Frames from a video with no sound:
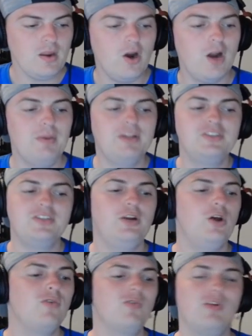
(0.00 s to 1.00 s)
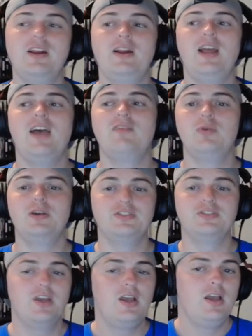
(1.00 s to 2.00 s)
All right, Penn State over nine and a half
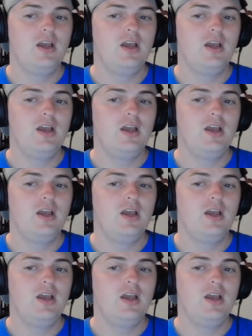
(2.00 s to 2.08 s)
wins.